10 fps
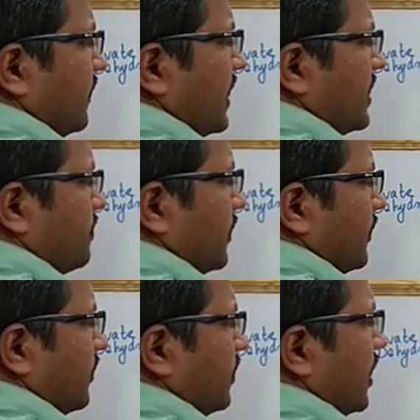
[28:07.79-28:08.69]
H
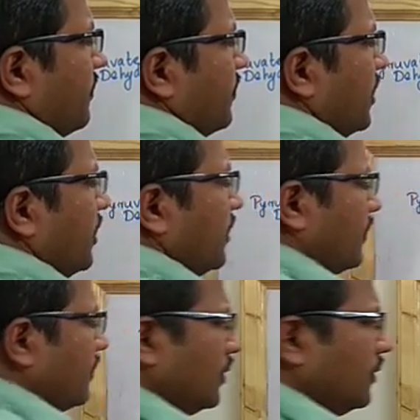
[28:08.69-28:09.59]
plus. Okay,
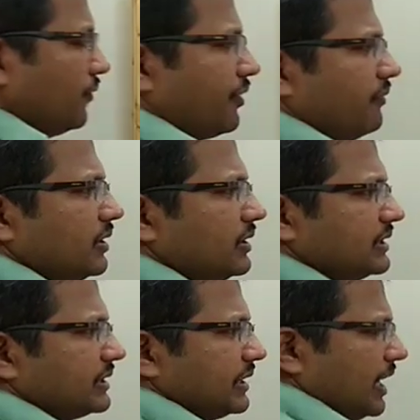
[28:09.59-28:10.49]
so from where
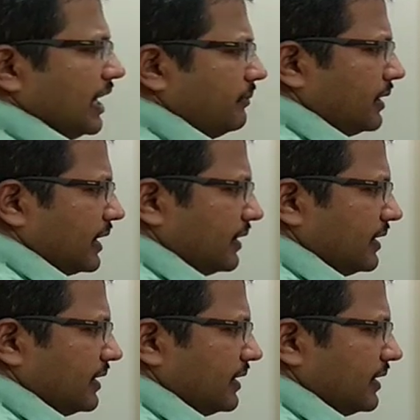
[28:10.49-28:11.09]
this came,